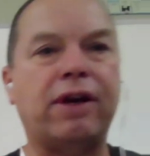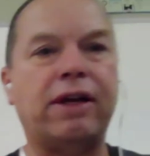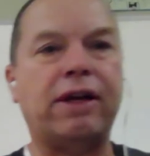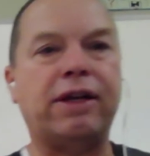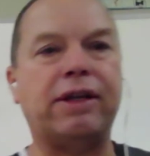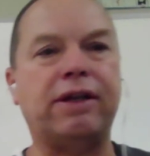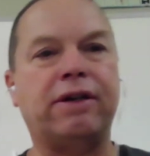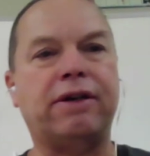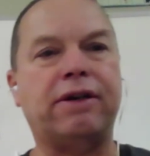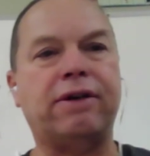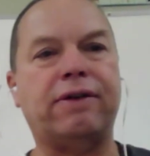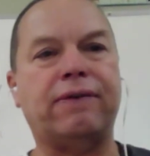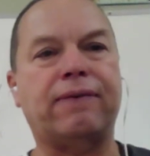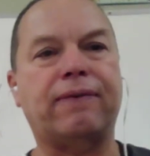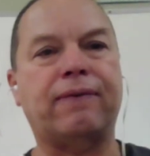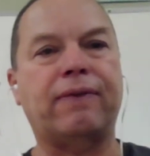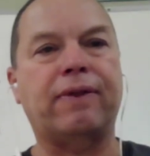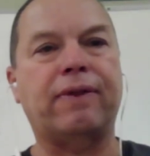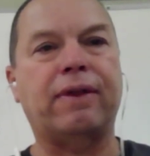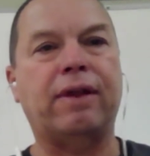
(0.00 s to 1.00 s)
here.
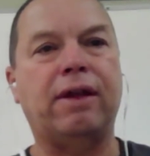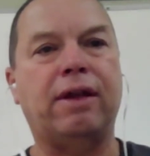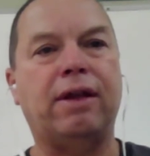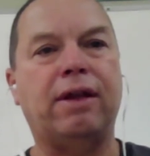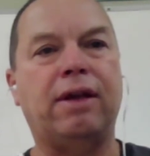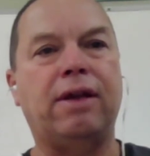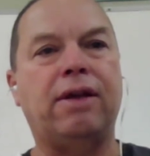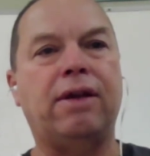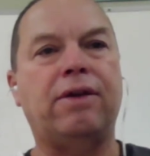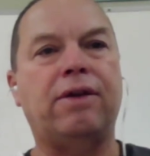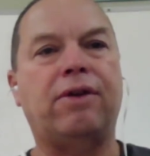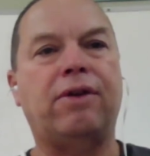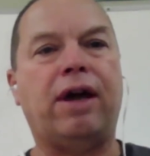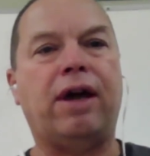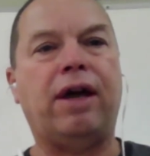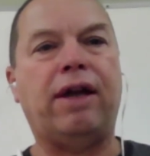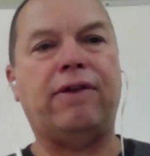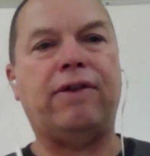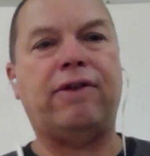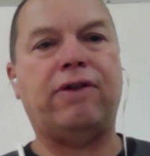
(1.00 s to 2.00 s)

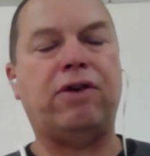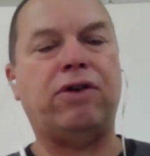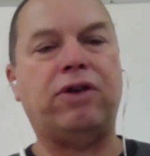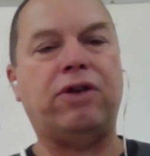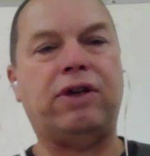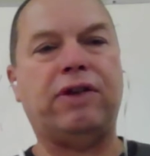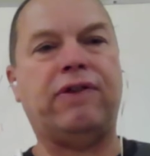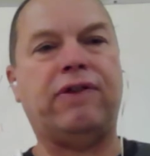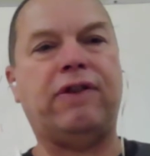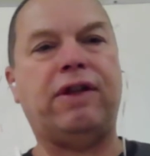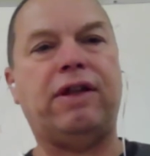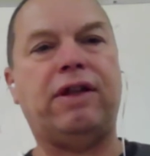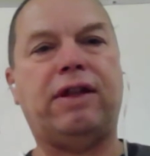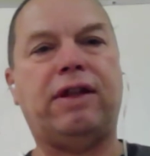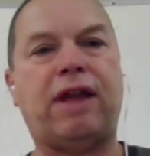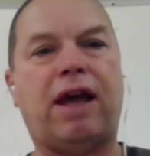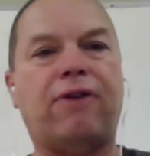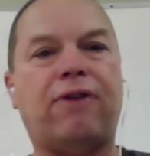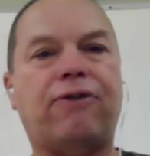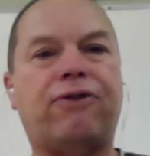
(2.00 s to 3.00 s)
Right? So you can see
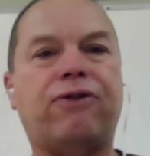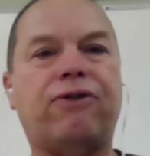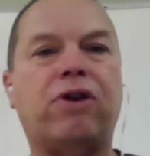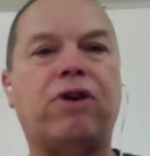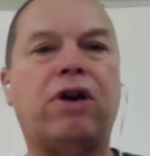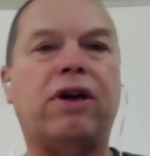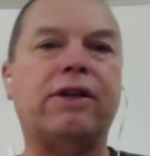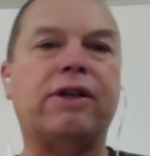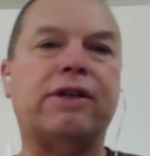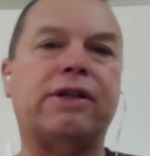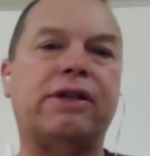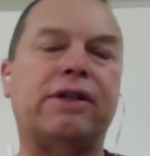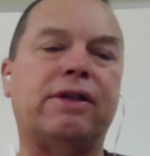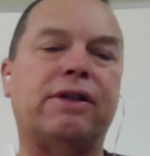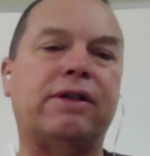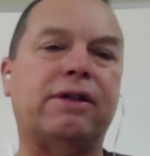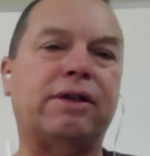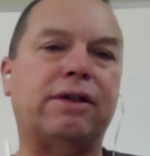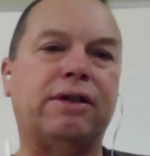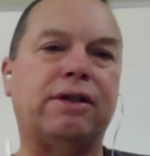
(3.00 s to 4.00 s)
that front
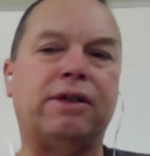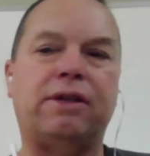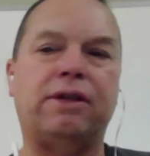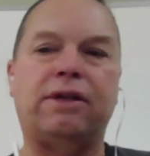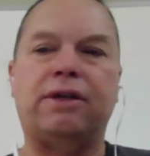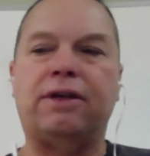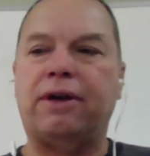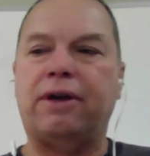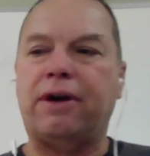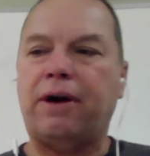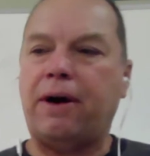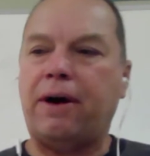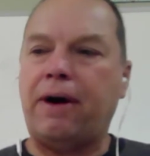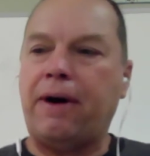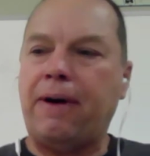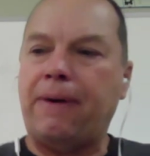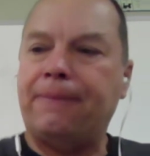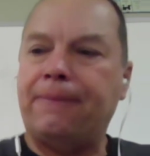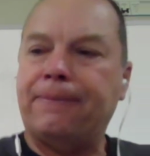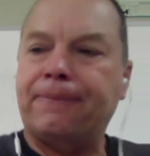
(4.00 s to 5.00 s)

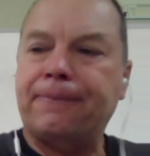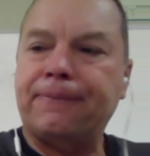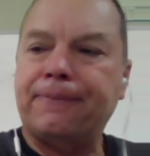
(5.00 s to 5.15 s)
right